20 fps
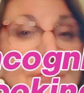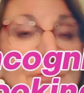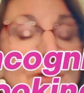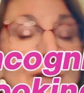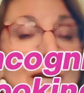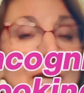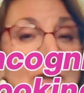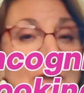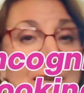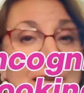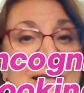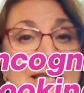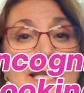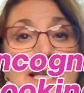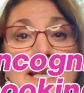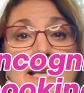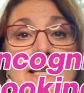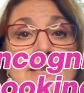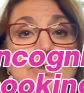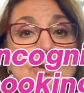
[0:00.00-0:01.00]
for airline
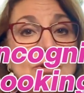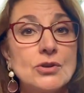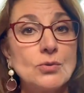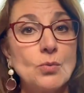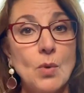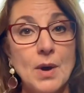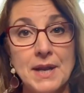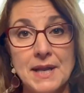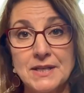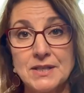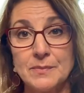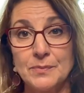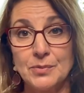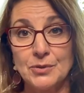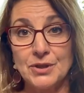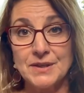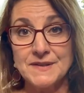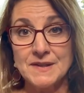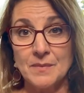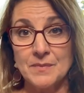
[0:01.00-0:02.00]
tickets or you're wanting to
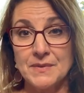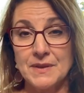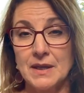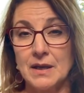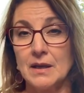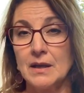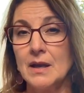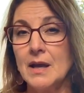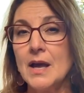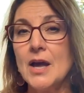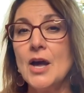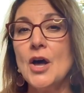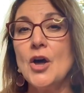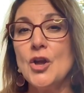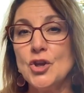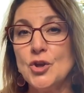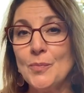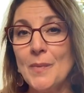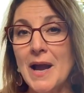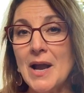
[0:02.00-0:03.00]
book something,
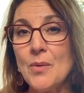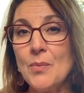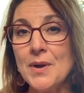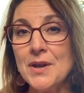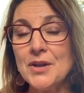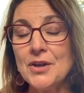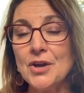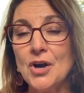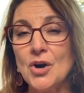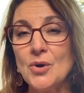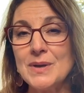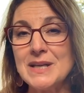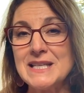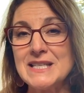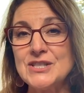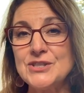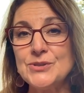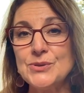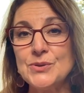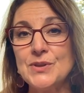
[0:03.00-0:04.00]
you might want to go
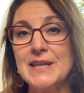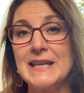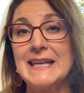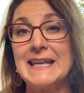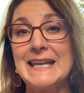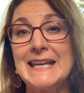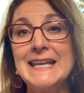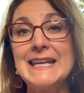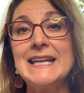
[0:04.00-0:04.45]
into the